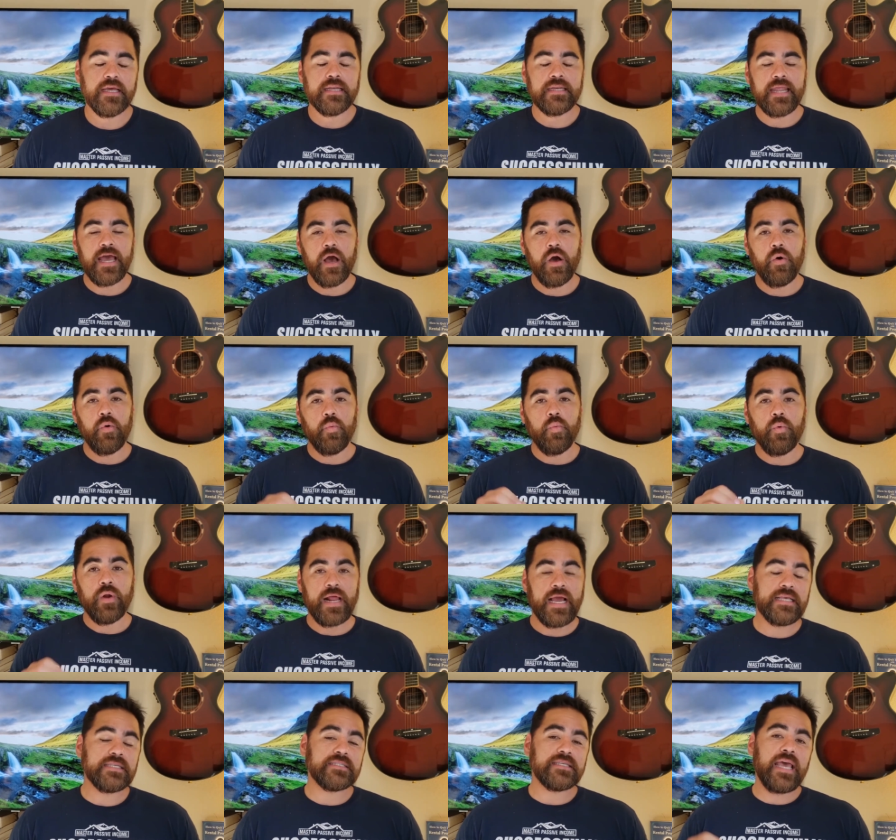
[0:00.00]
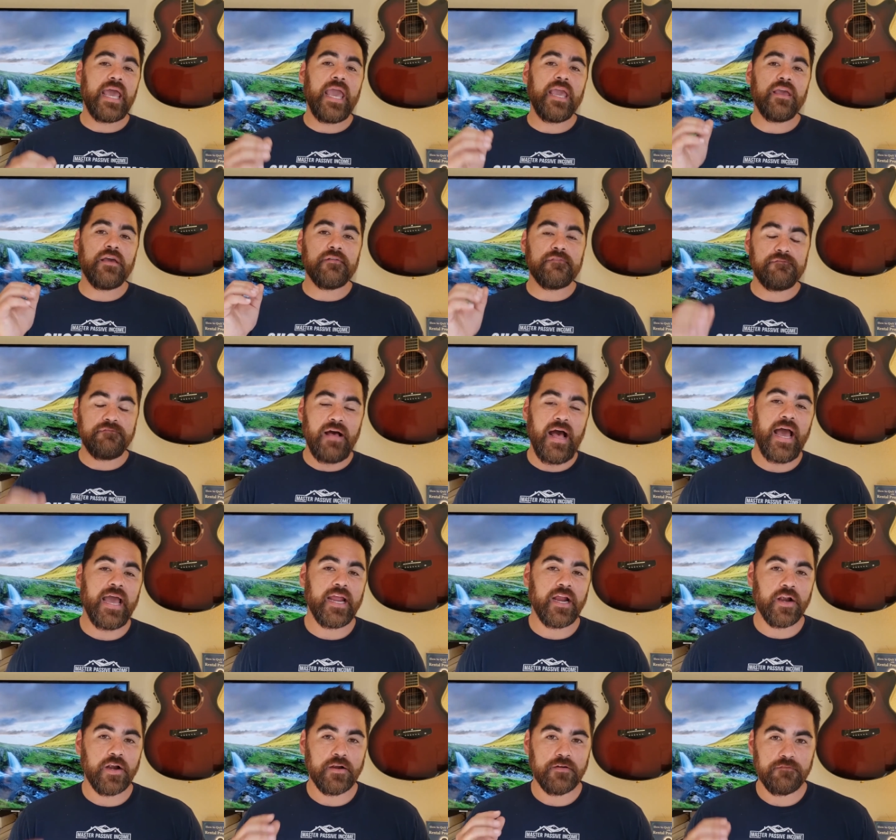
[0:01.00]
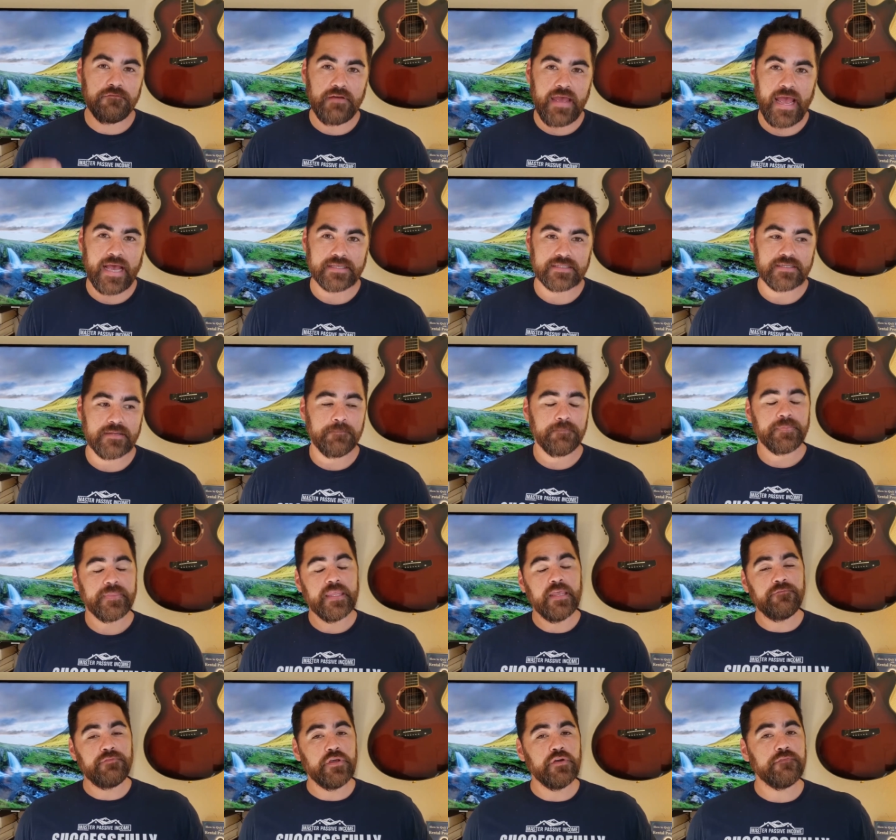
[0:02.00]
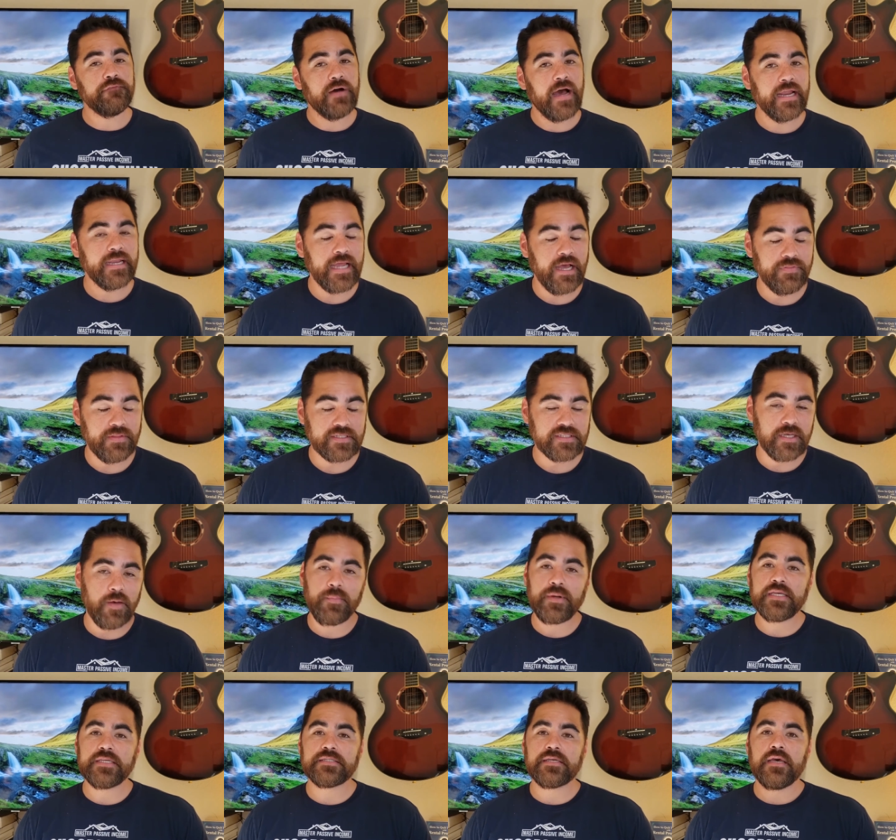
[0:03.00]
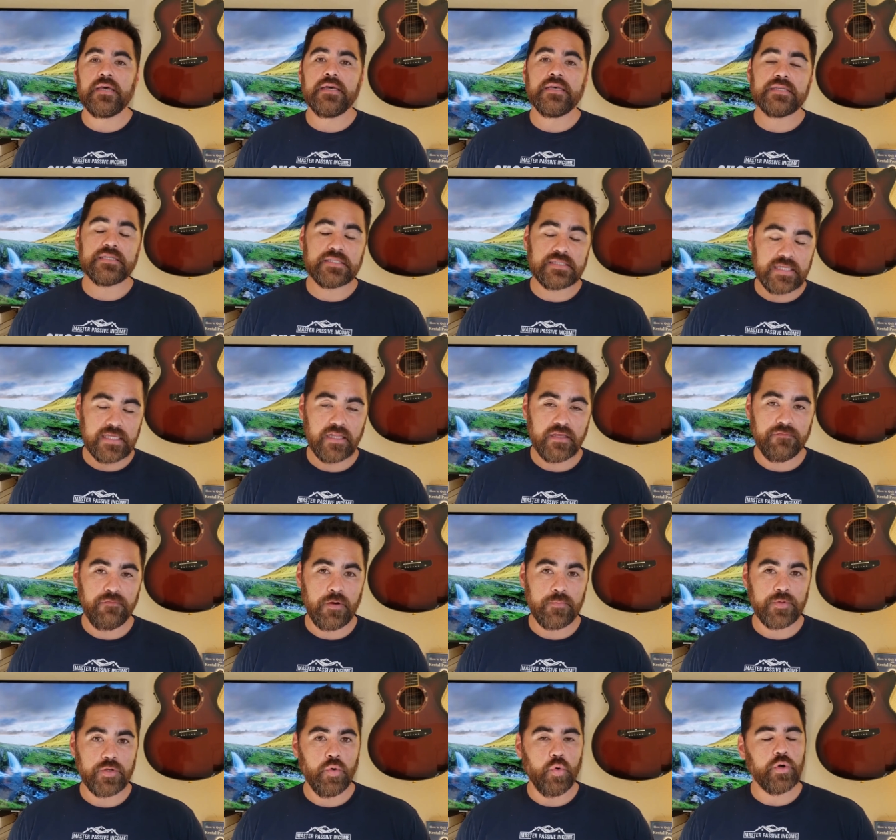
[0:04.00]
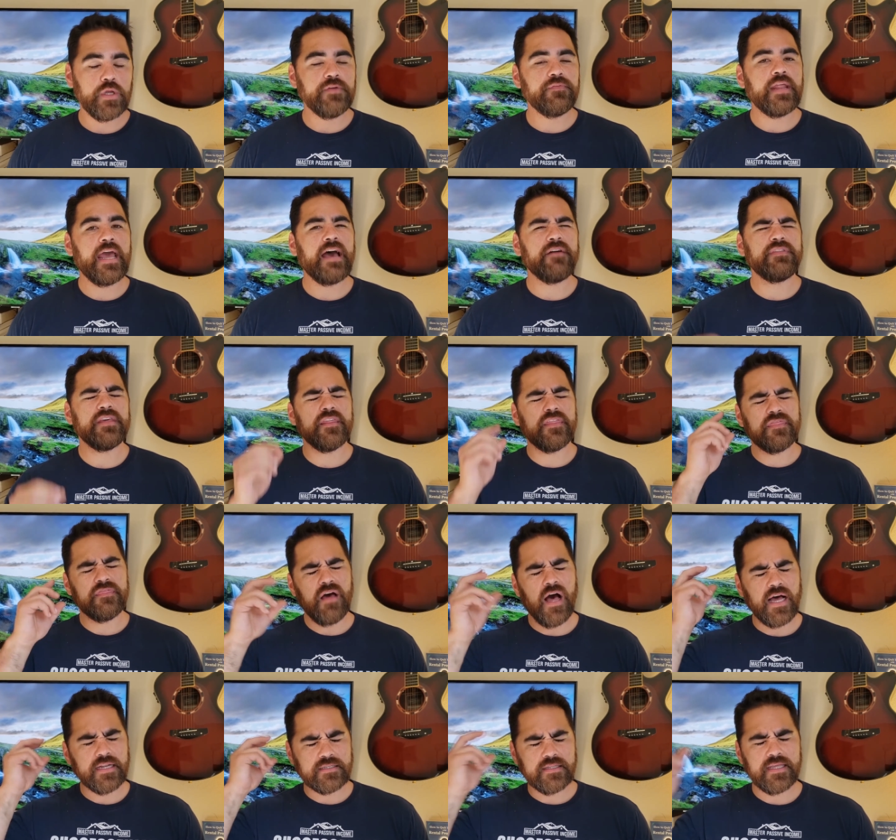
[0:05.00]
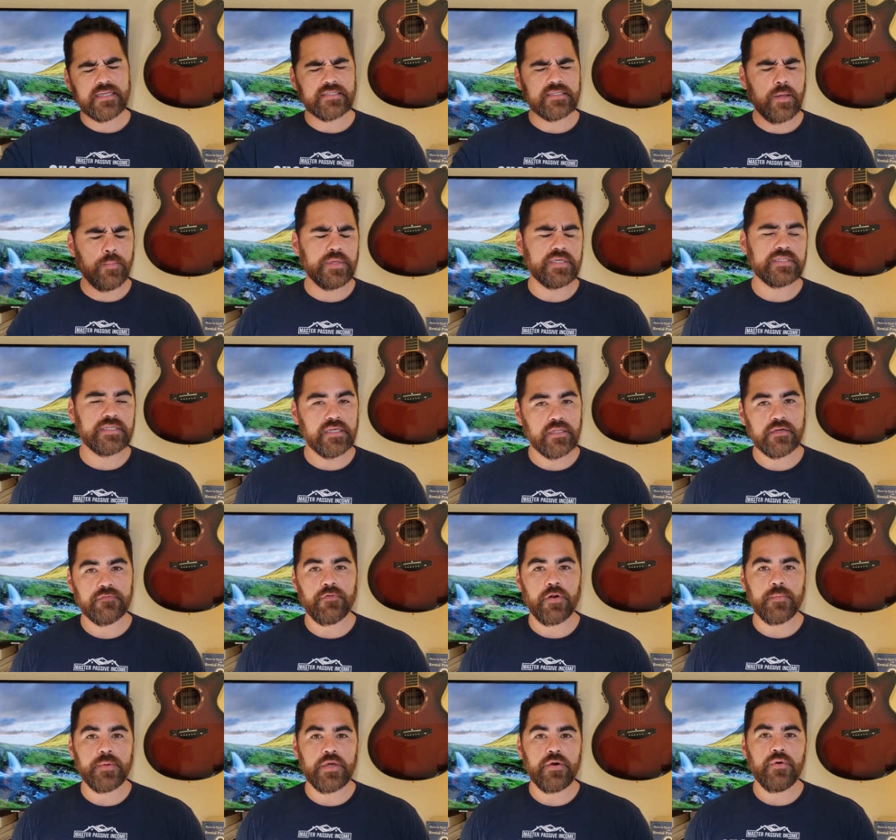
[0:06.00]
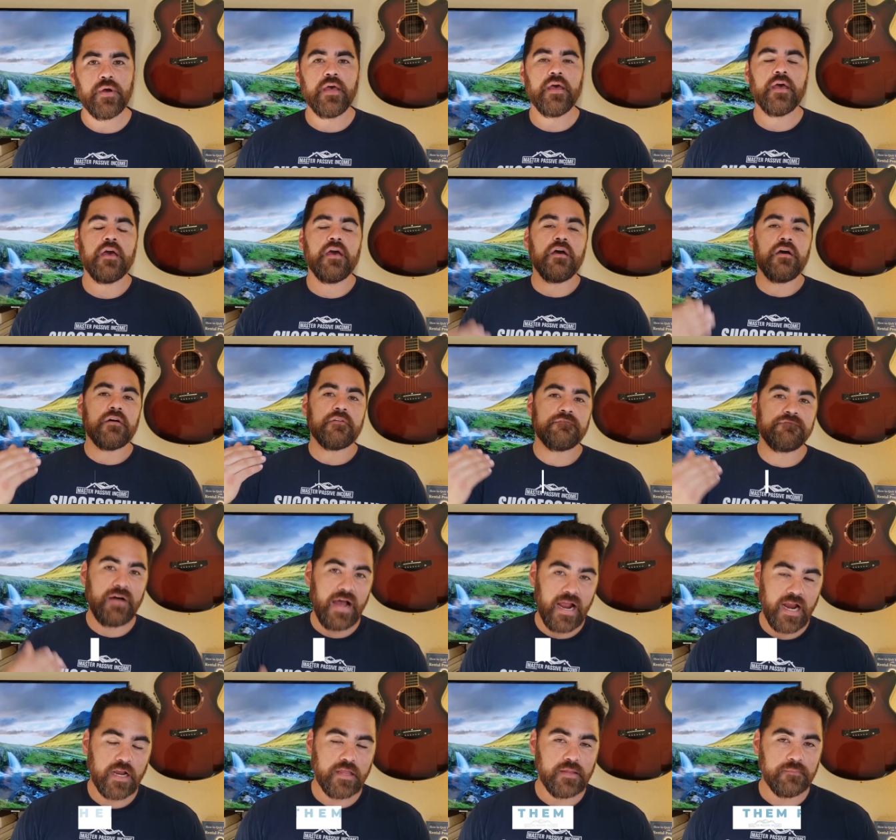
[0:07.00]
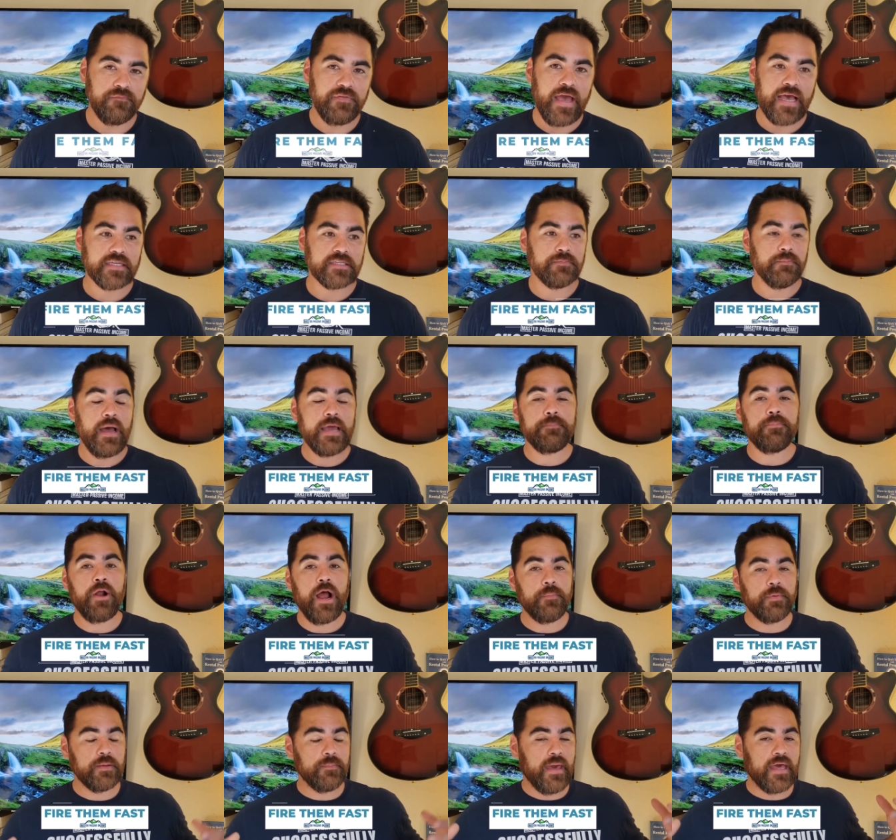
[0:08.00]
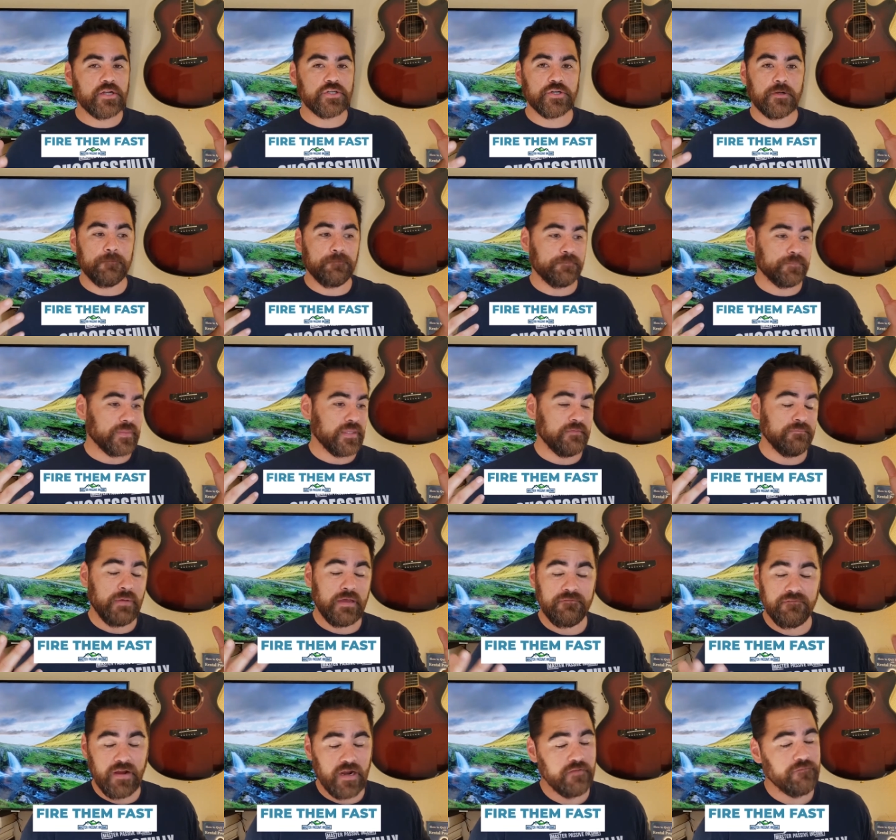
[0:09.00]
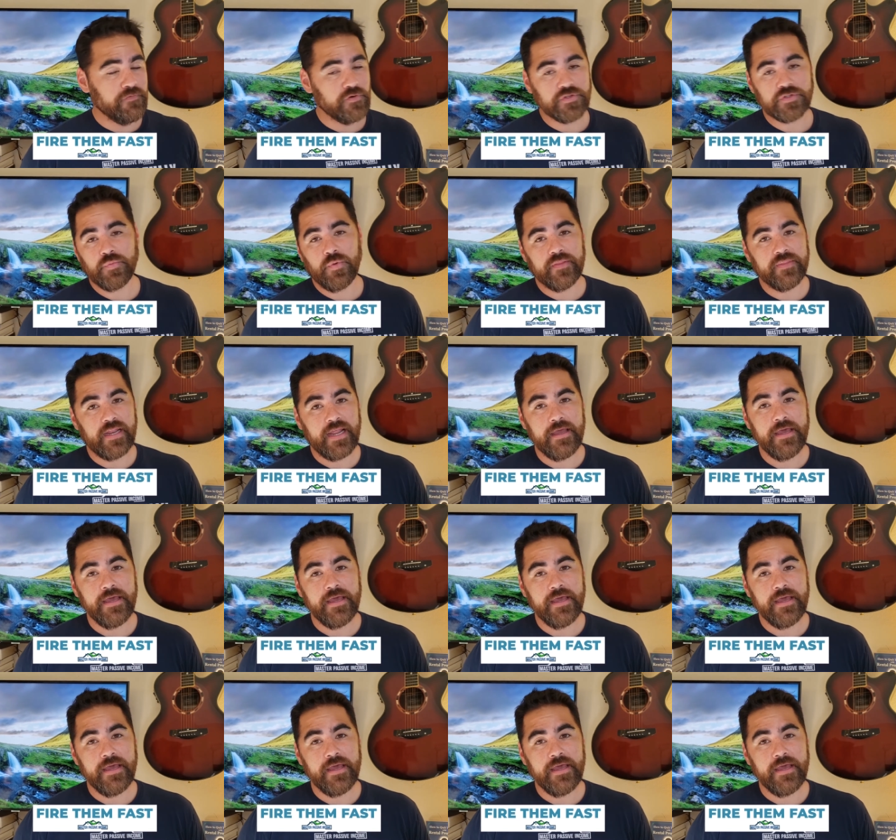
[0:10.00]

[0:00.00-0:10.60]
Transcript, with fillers: Now, when I say fire fast, if you find out that somebody's stealing from you or even have the thought that somebody's stealing from you, fire them fast. My property manager, my very first one that I